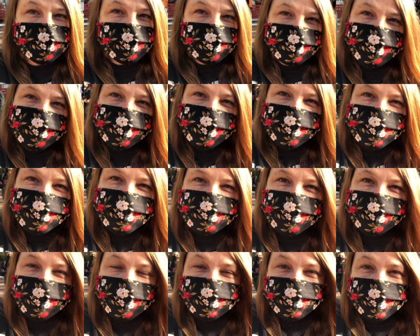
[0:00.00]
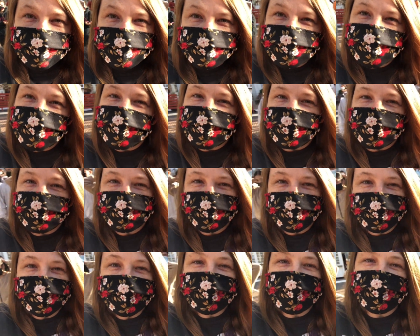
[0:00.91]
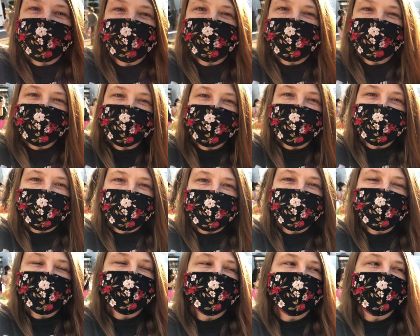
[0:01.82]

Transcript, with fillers: This one's too famous. She can't be on camera today.